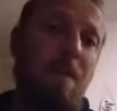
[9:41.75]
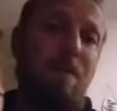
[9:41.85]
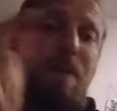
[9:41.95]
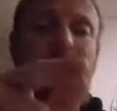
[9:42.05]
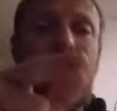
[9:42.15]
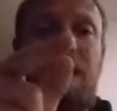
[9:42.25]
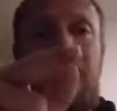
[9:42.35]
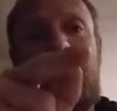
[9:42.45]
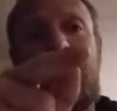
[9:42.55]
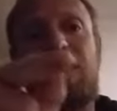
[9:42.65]
Please
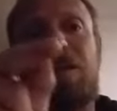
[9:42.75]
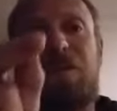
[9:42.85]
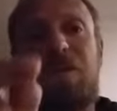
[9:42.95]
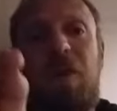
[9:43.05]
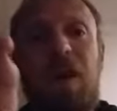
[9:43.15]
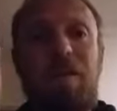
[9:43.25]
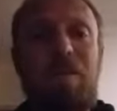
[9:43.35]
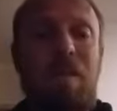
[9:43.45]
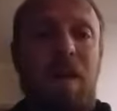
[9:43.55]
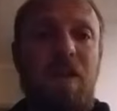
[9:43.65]
like and subscribe
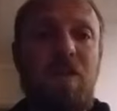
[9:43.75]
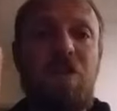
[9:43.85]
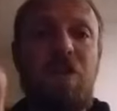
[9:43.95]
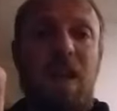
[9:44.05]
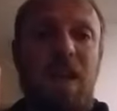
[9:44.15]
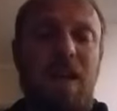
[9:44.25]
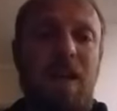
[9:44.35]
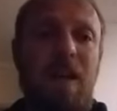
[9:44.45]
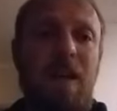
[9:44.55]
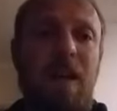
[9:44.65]
and share.
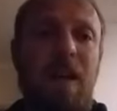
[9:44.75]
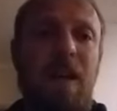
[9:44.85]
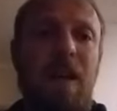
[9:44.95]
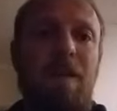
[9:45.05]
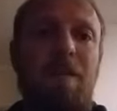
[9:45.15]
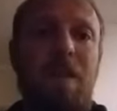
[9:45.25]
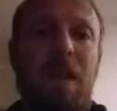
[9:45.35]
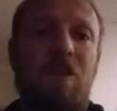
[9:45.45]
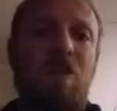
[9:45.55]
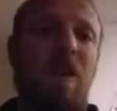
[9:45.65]

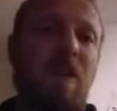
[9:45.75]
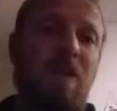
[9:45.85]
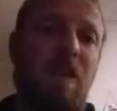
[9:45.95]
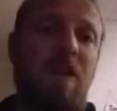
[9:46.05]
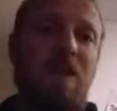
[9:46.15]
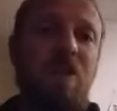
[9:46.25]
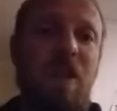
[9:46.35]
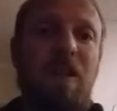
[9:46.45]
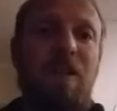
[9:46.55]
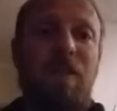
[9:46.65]
Let's try and grow this
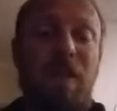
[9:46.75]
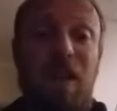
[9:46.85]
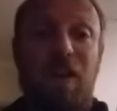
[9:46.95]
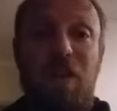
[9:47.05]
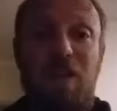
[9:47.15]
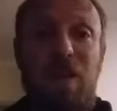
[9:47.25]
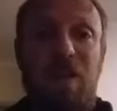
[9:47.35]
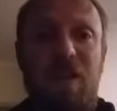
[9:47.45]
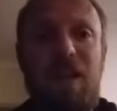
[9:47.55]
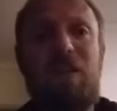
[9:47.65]
channel. Thank you very much,
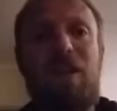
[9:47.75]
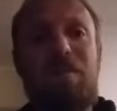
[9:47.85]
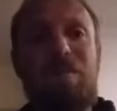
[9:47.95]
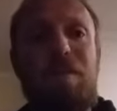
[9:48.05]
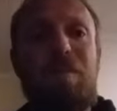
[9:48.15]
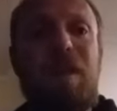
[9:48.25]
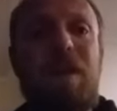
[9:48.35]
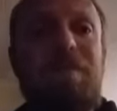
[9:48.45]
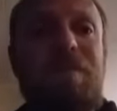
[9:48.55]
South African Prepper here.